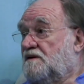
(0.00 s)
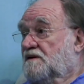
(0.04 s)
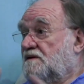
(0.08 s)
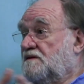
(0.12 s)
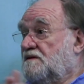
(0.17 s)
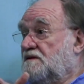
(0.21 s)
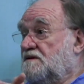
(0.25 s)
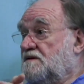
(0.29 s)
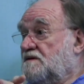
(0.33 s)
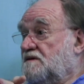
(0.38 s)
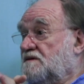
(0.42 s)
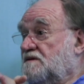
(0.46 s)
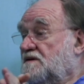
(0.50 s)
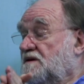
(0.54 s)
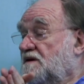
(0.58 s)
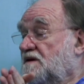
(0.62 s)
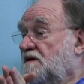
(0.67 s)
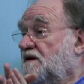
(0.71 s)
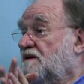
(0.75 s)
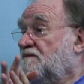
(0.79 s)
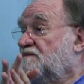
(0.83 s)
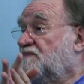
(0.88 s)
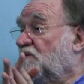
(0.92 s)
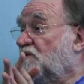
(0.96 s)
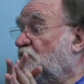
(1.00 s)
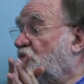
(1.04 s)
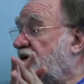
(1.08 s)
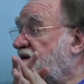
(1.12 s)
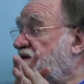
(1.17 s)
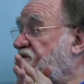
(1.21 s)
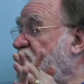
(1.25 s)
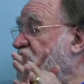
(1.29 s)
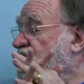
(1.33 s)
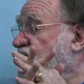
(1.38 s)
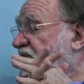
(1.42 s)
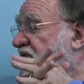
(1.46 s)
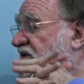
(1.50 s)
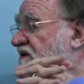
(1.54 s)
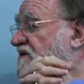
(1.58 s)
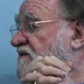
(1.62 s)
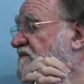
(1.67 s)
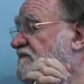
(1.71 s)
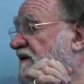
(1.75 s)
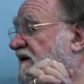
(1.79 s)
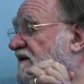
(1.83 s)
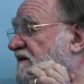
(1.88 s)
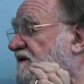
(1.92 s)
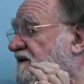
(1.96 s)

Yeah. But when you think about